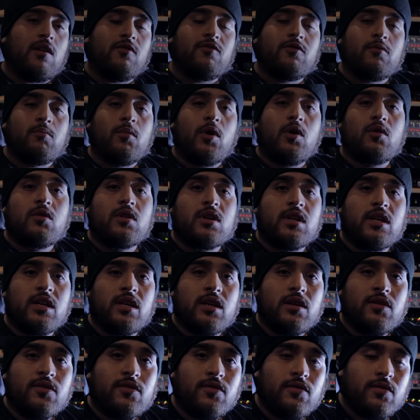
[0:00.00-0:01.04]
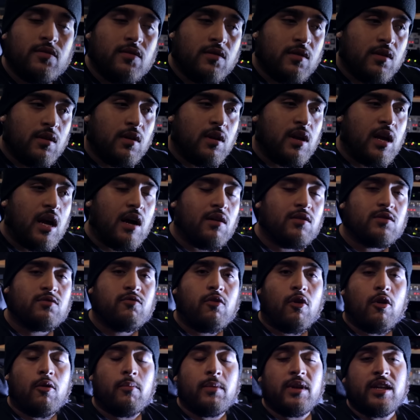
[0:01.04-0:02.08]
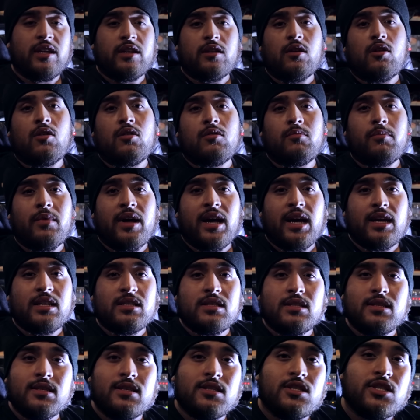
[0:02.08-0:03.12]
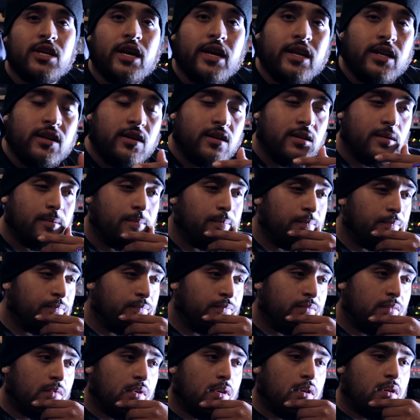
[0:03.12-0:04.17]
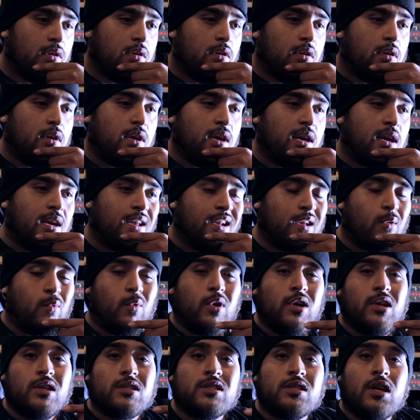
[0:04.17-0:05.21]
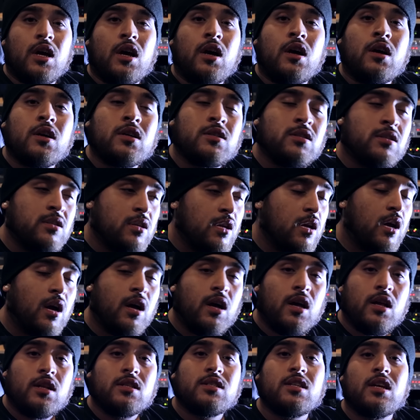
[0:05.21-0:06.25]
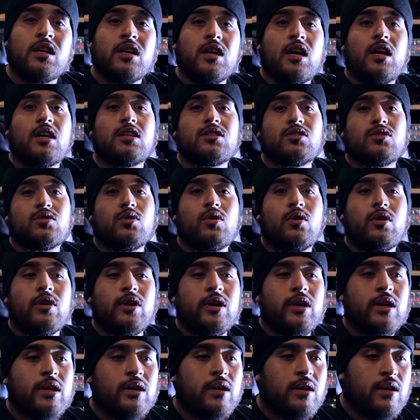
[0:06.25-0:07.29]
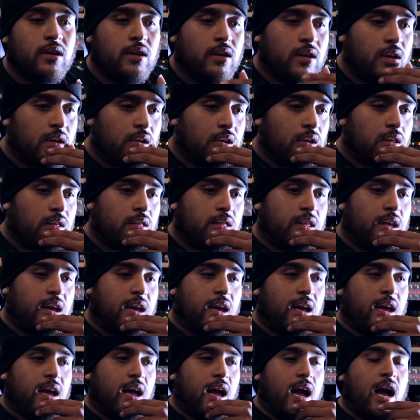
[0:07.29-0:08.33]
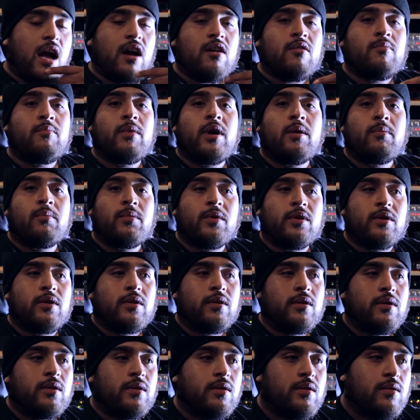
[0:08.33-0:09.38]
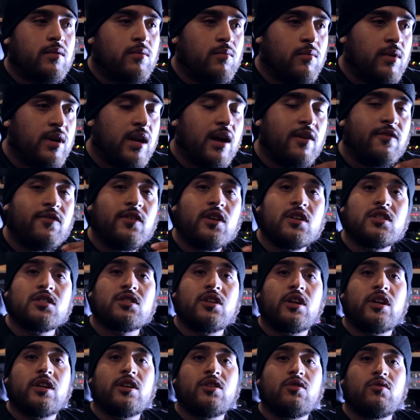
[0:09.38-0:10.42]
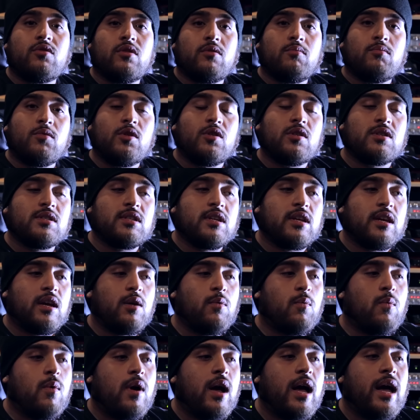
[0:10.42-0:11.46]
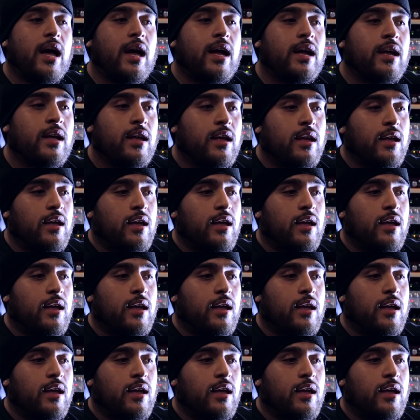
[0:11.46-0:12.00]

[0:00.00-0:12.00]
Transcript: I'm from Oak Cliff. I was formerly known by TJ Dub, And I want to talk to y'all and tell y'all a story that I remember when I first started doing music and why